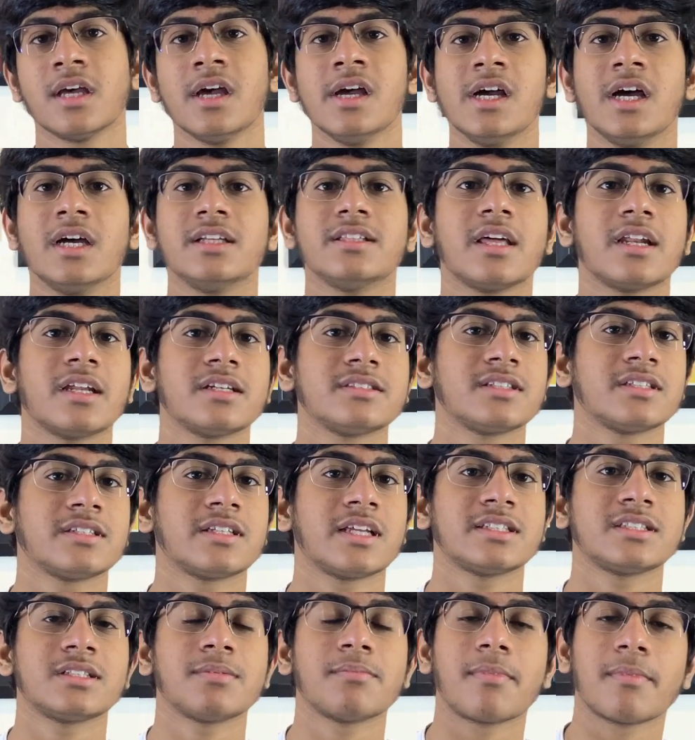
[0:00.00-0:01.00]
then I
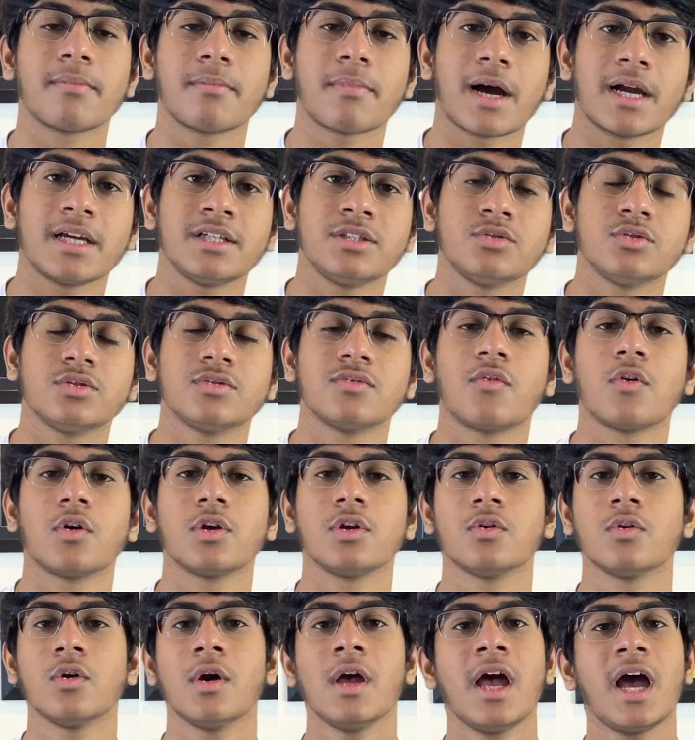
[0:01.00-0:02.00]
suggest Byju's for
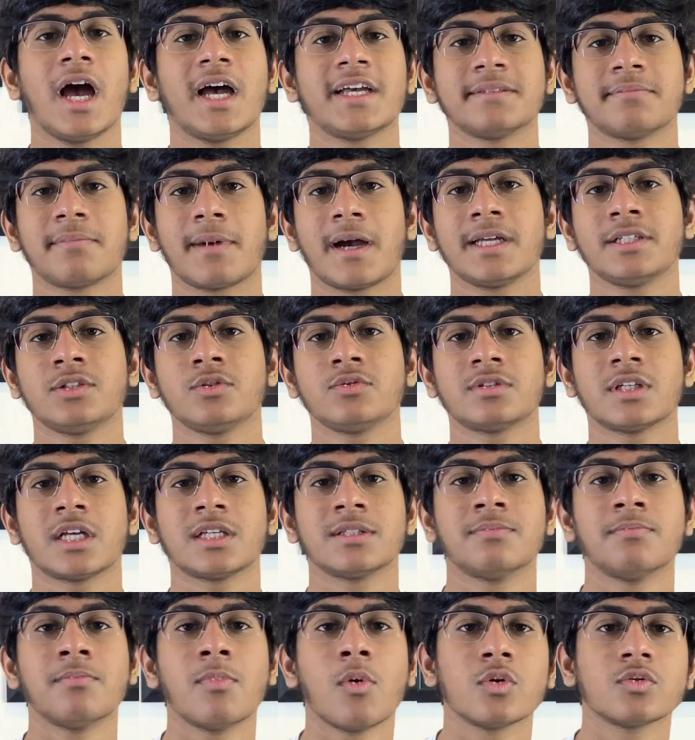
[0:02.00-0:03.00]
you, as Byju's has
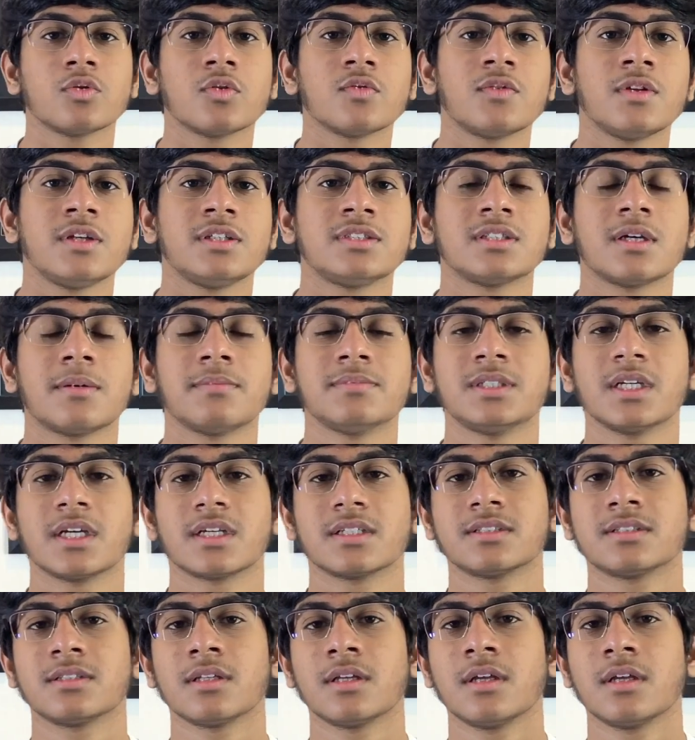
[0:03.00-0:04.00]
both of these subjects.